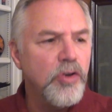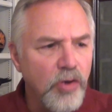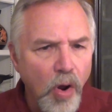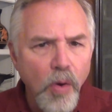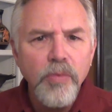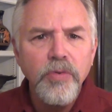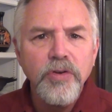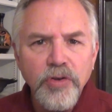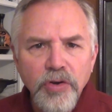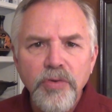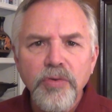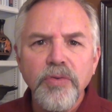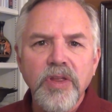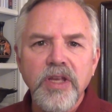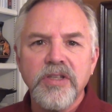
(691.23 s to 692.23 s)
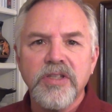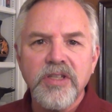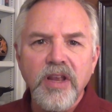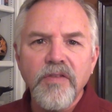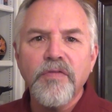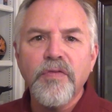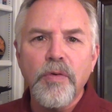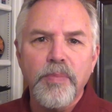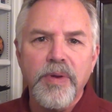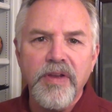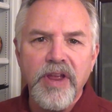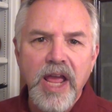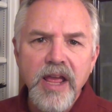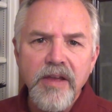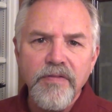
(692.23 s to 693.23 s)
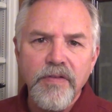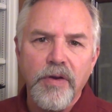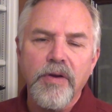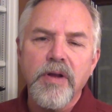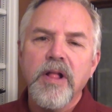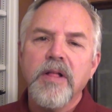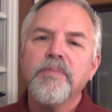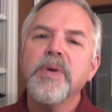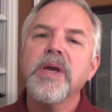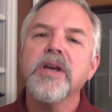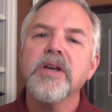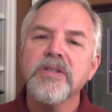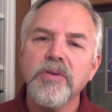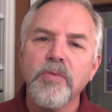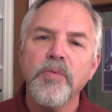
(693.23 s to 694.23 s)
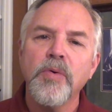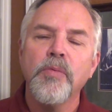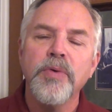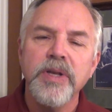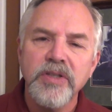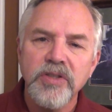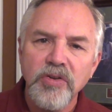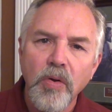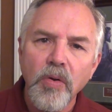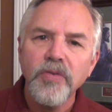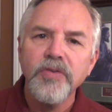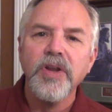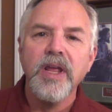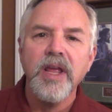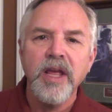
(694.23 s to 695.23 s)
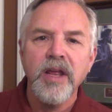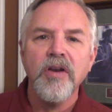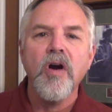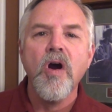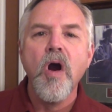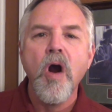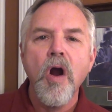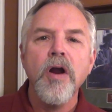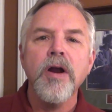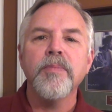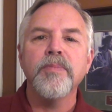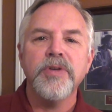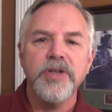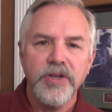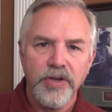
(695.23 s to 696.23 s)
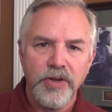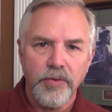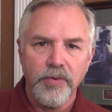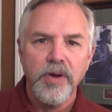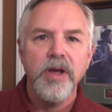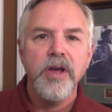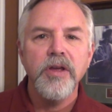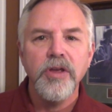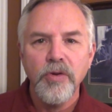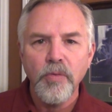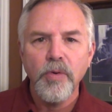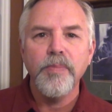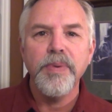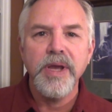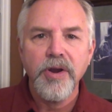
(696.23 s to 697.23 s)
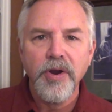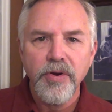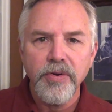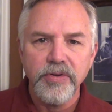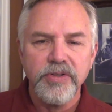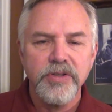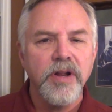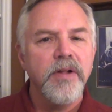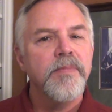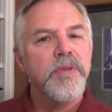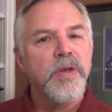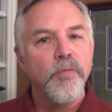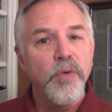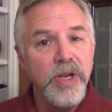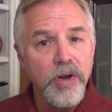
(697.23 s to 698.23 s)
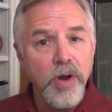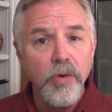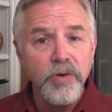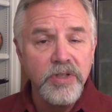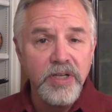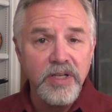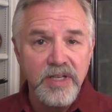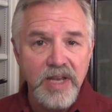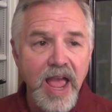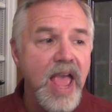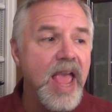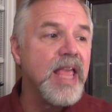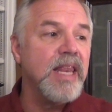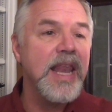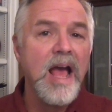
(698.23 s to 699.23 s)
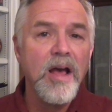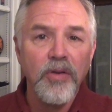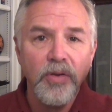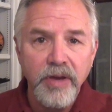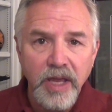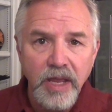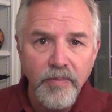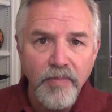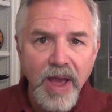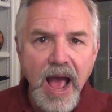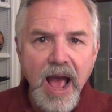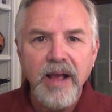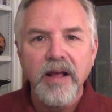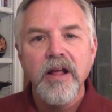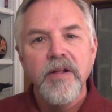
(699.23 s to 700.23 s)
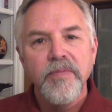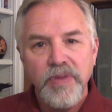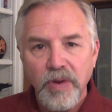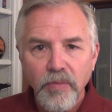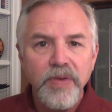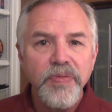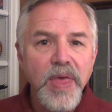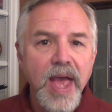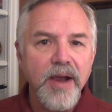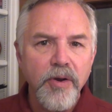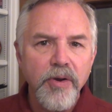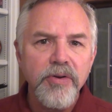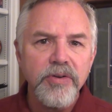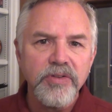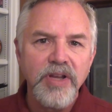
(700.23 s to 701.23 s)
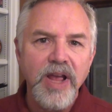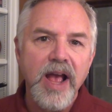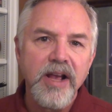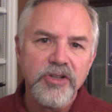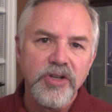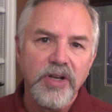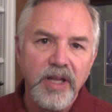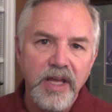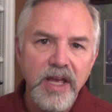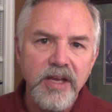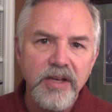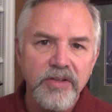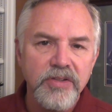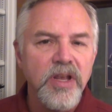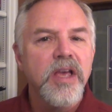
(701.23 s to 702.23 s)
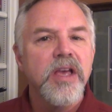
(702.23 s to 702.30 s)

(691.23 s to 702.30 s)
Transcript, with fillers: don't do this sinful behavior because it will result in harm to you. You will be cursed. We know today, now looking back, that what that curse actually is,